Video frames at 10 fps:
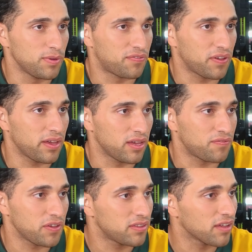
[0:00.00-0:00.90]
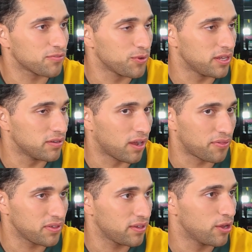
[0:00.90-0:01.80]
to be fair, if he does win, I
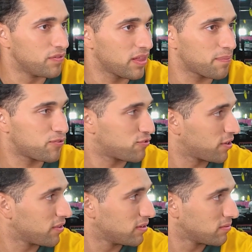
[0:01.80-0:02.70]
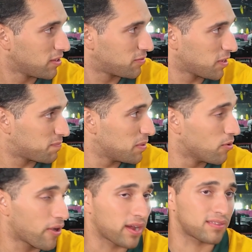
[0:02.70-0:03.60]
think he overlaps Strickland. He's been